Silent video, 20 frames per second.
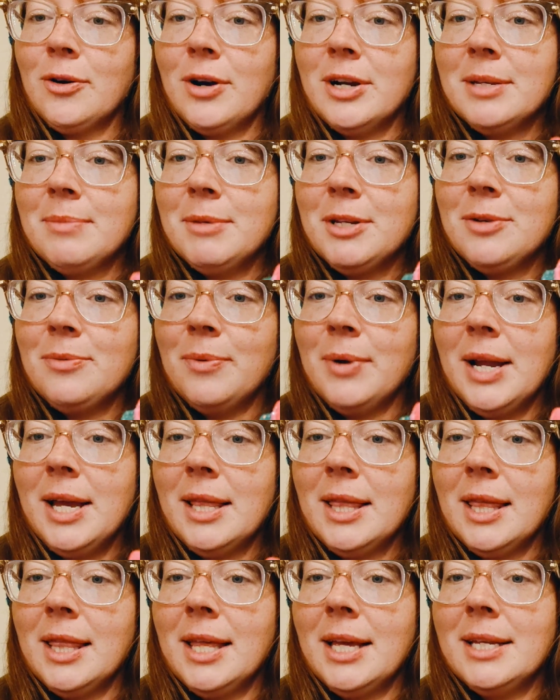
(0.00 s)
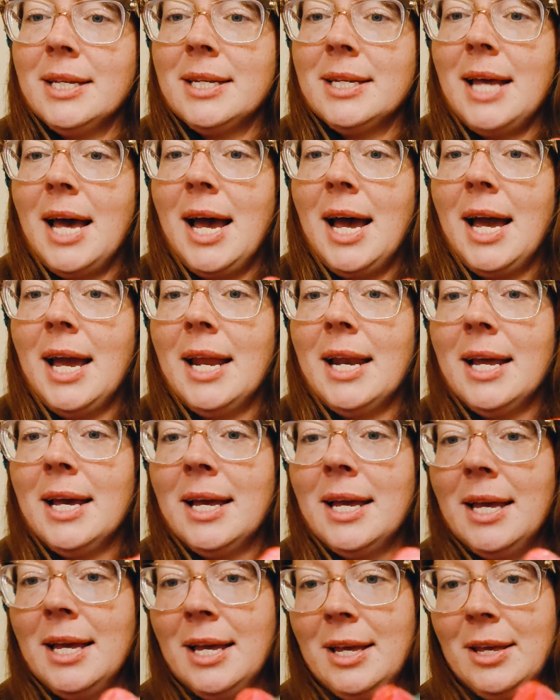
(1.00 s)
Christmas wreath. This side,
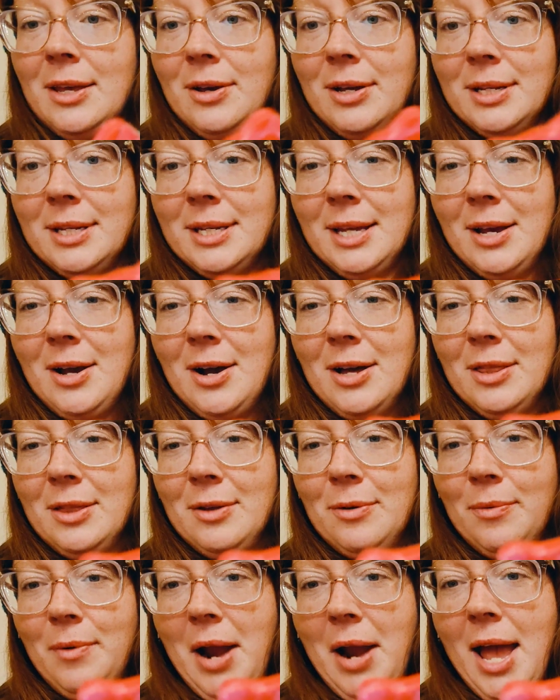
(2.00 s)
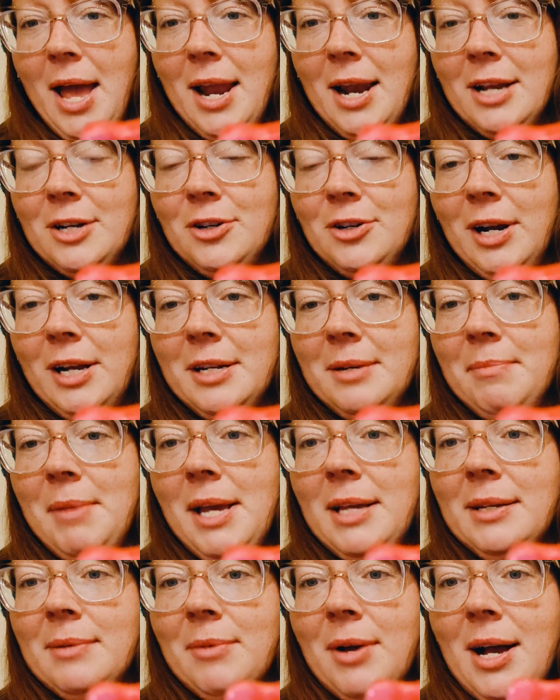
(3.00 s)
you can see on the red, I tried to
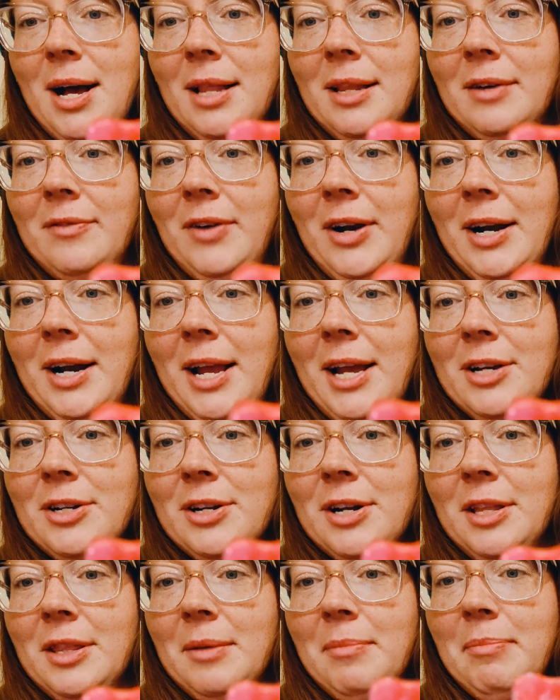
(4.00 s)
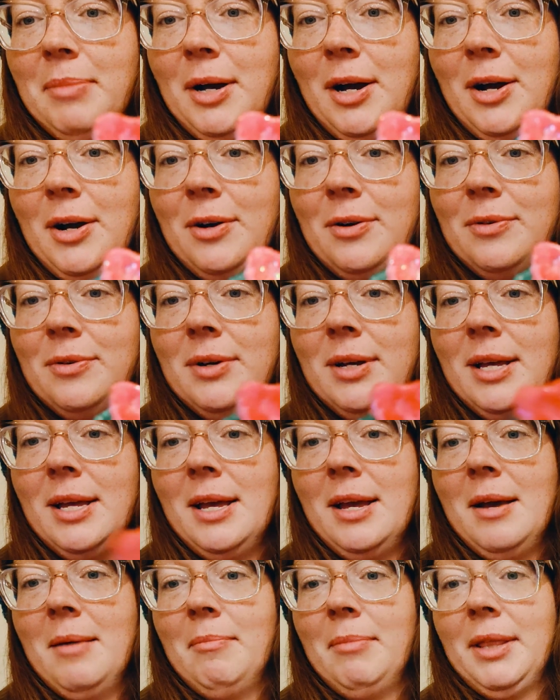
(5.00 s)
make some color variation on the bow,
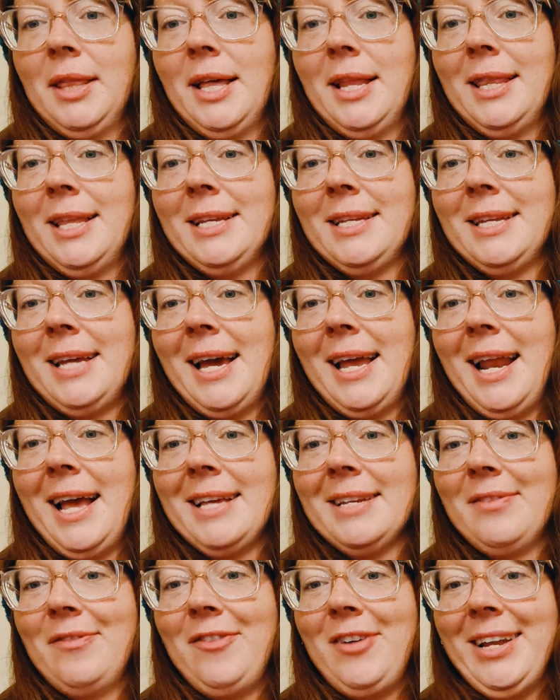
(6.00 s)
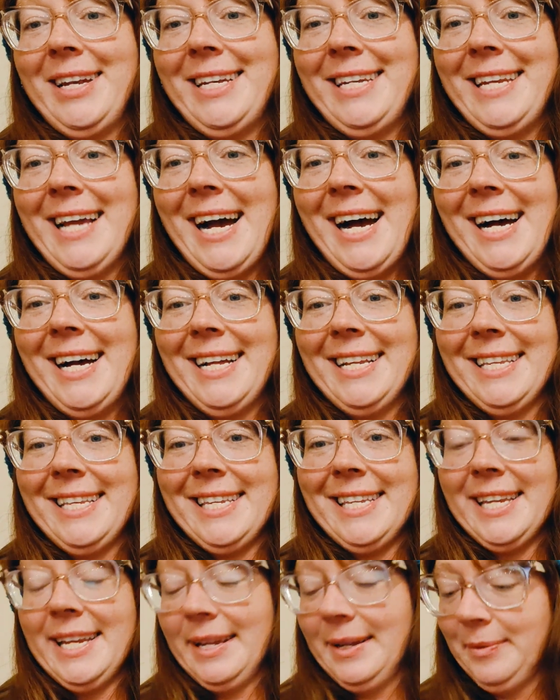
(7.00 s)
but then this side has fun
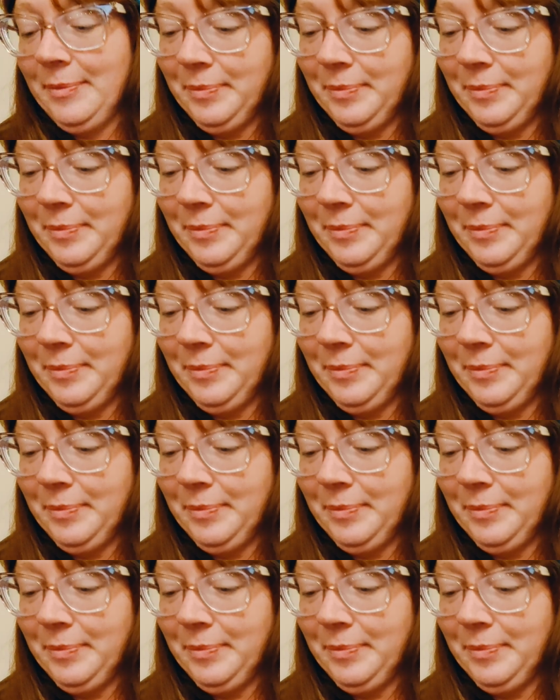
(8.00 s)
dots.